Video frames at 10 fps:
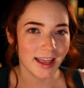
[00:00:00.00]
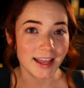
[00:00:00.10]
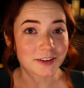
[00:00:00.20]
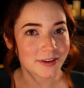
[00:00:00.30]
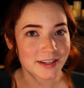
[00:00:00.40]

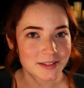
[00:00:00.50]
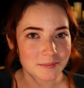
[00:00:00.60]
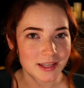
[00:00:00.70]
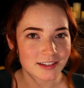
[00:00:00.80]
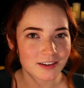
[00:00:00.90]
and you'll get to
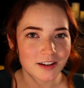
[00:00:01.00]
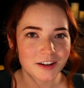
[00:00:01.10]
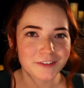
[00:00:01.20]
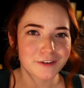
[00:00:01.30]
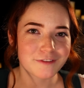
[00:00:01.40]
meet all
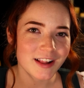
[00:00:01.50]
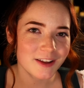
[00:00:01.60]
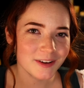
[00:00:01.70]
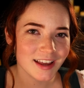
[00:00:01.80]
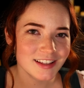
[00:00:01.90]
of your fellow
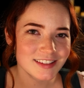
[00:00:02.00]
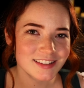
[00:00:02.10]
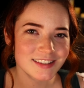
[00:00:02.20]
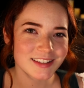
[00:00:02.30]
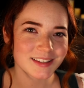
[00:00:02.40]

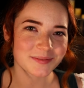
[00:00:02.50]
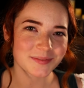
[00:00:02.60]
guests.